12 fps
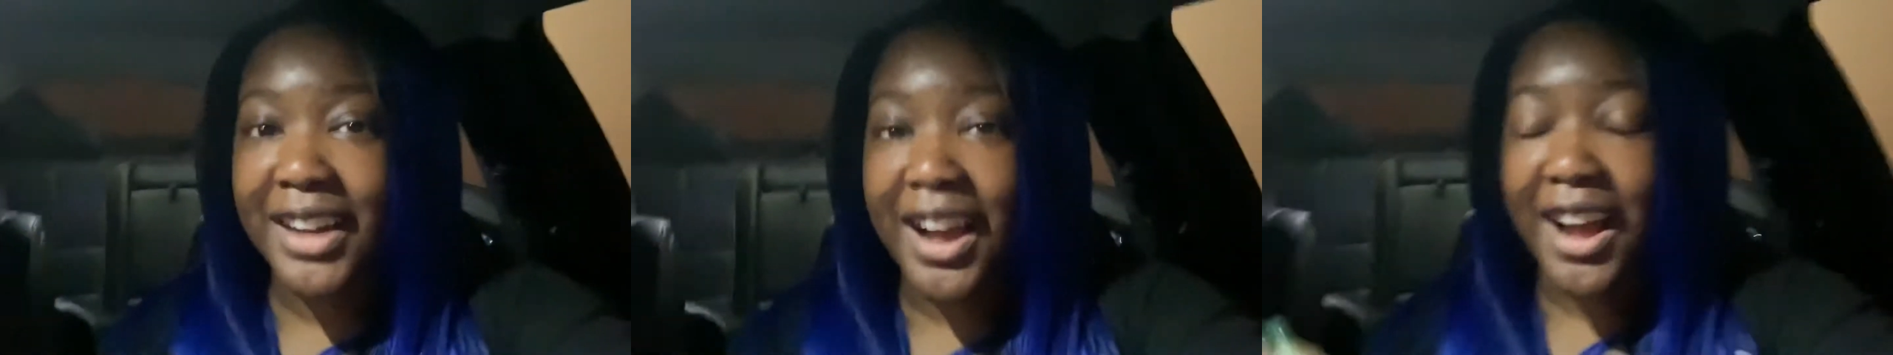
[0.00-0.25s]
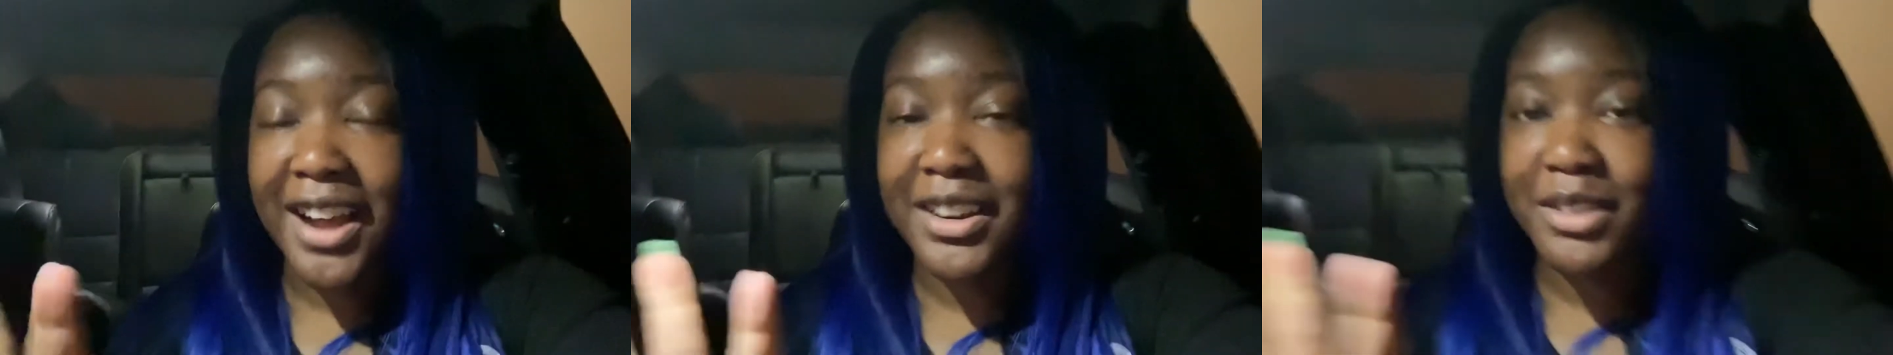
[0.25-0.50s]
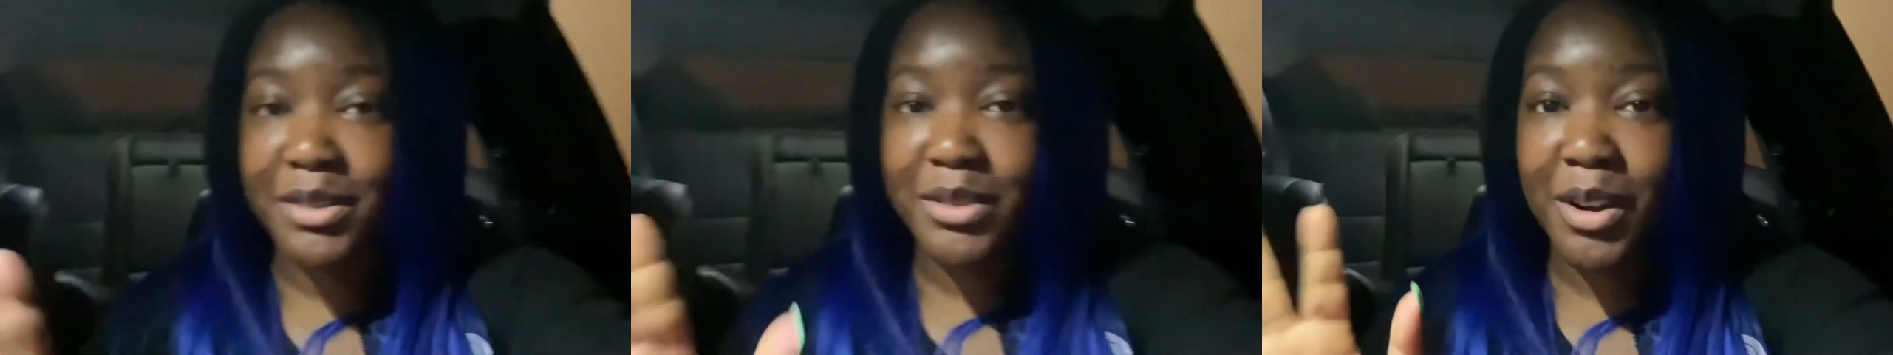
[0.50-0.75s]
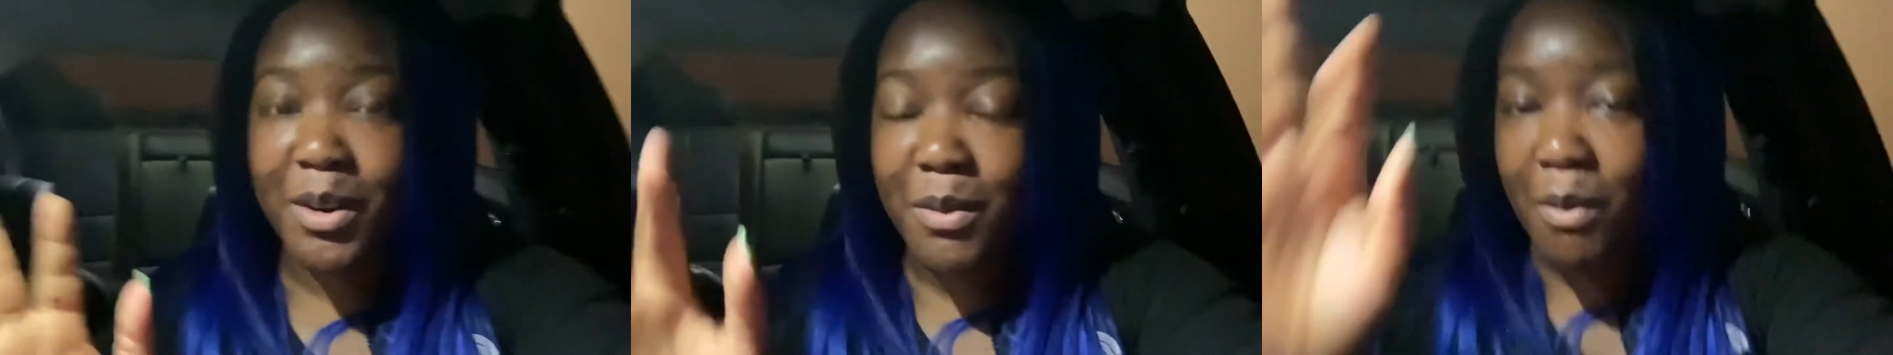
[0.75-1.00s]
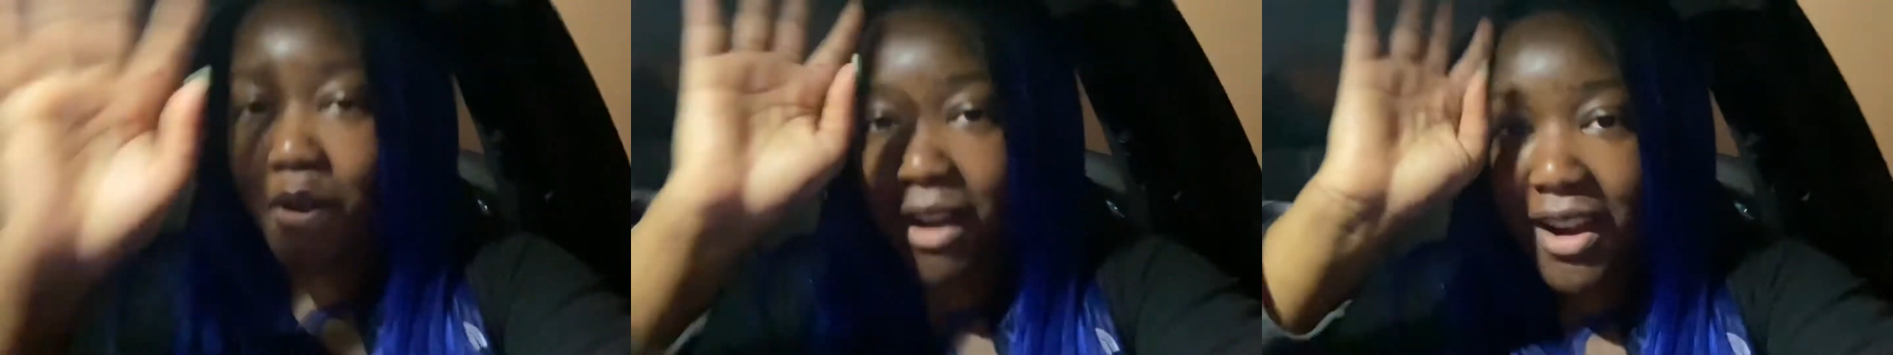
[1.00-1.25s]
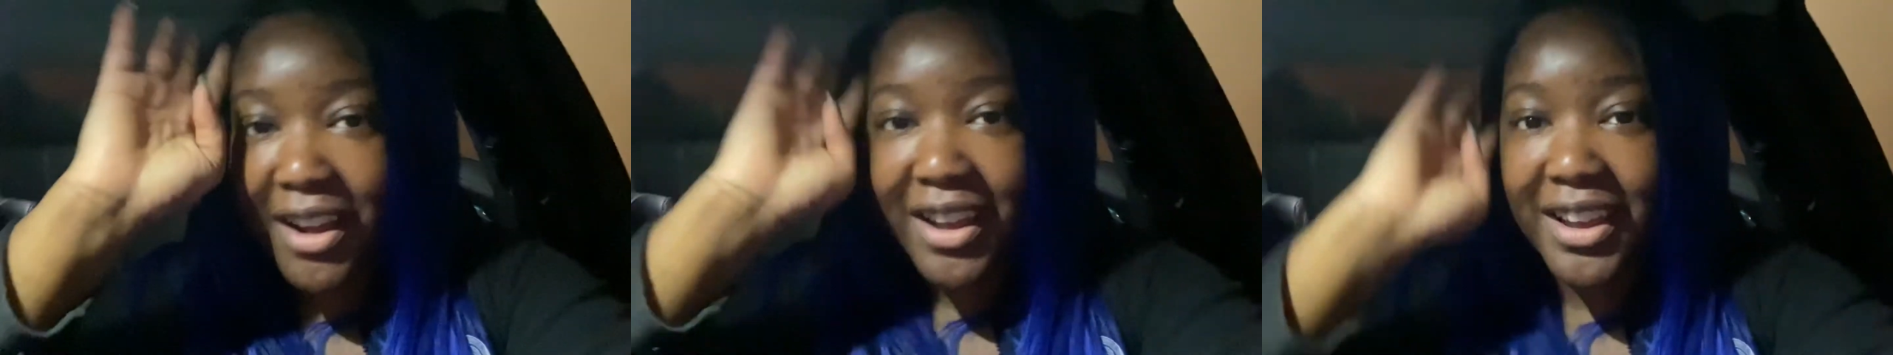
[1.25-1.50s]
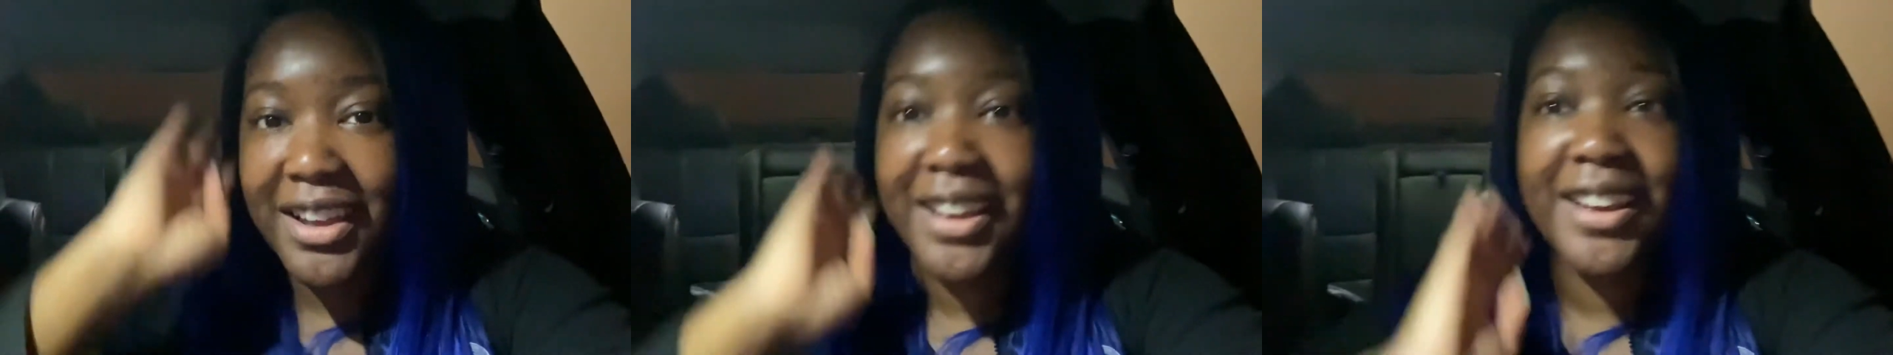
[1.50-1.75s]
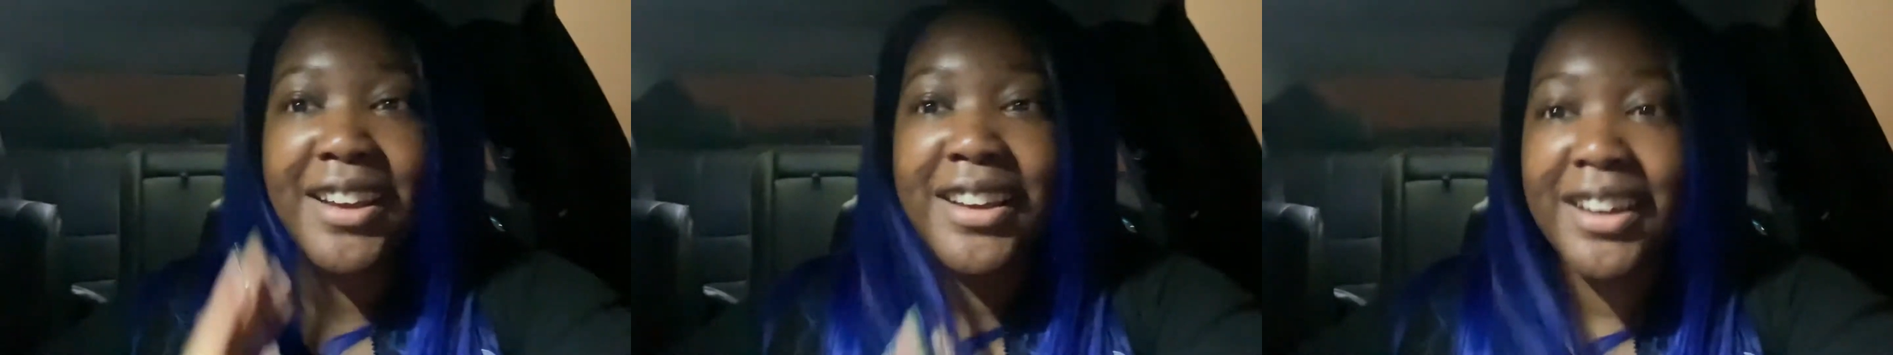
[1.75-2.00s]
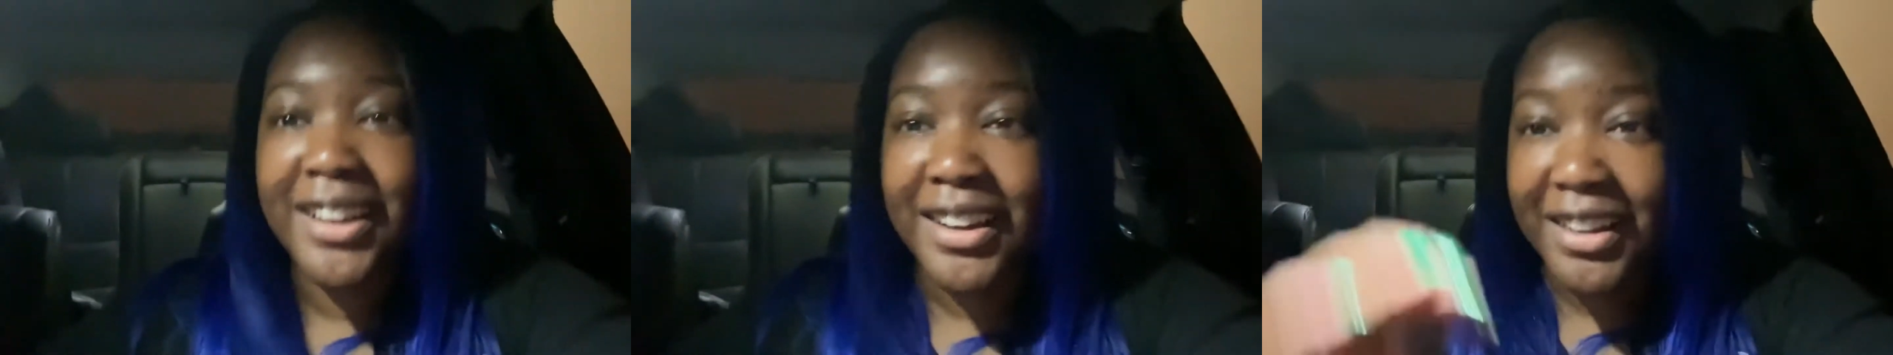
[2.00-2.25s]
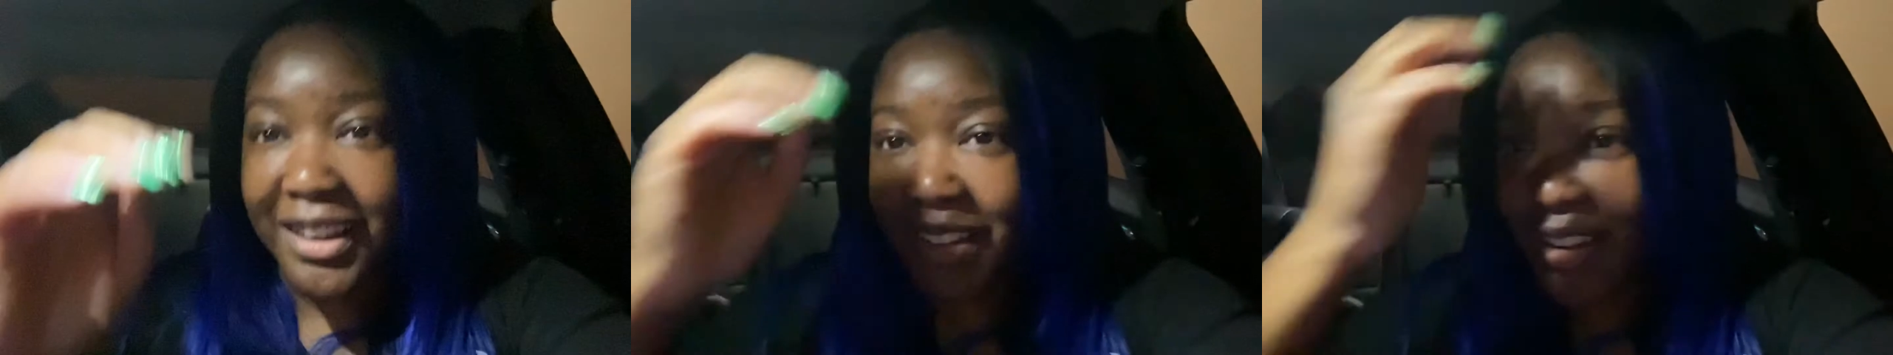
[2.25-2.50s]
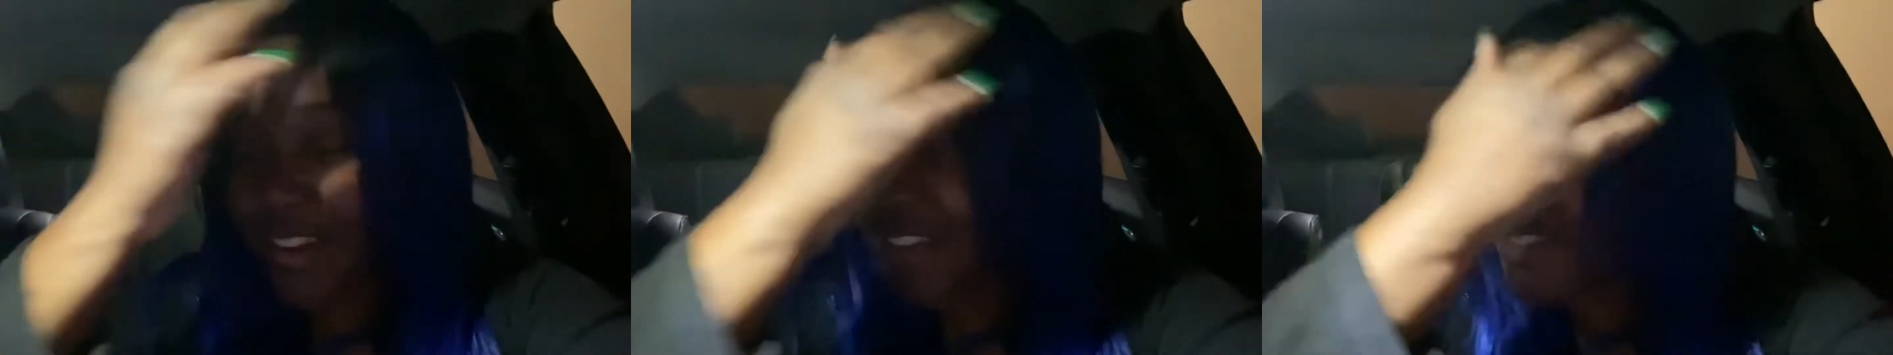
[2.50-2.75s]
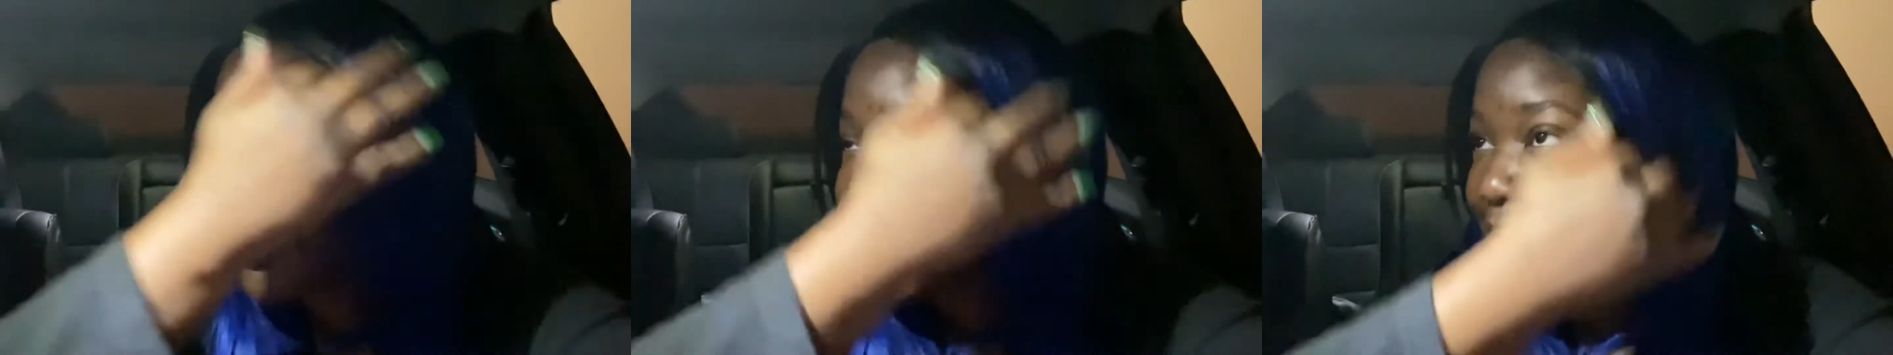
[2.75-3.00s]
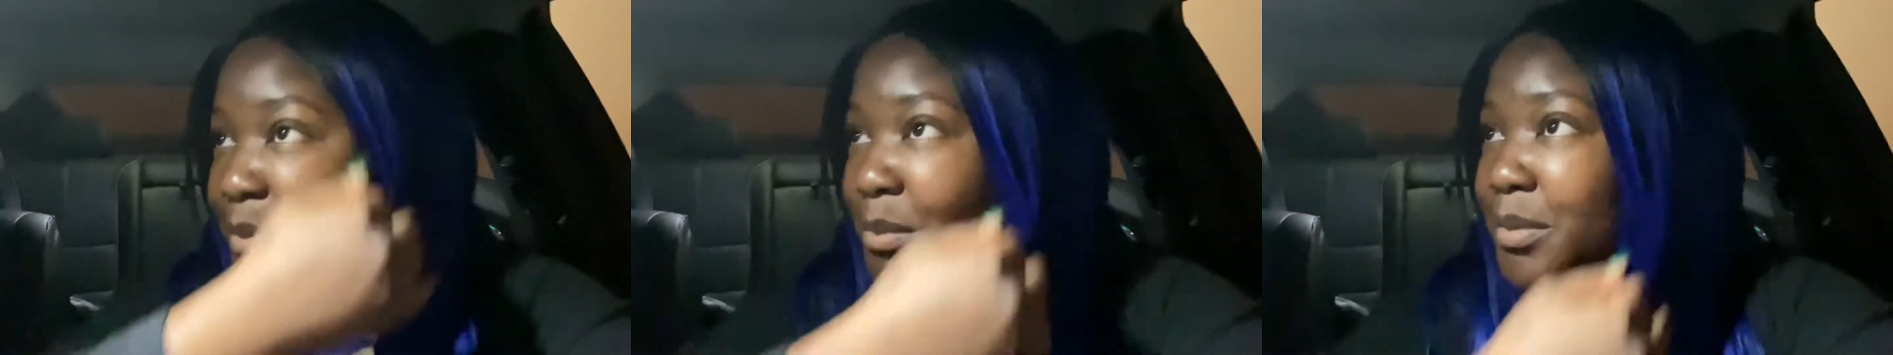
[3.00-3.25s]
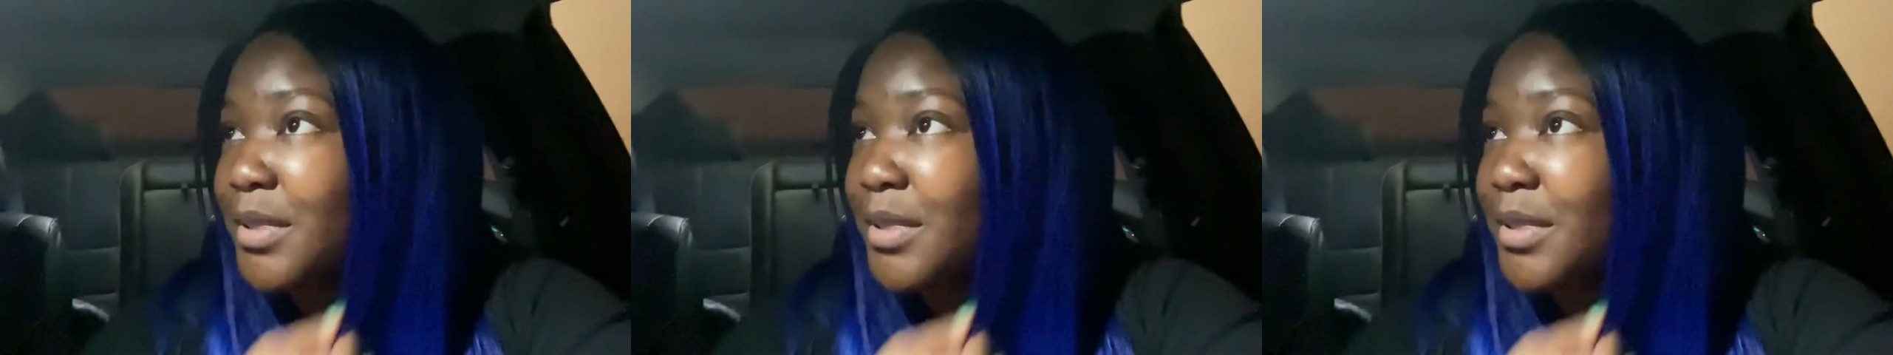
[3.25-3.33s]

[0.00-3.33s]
I don't know why um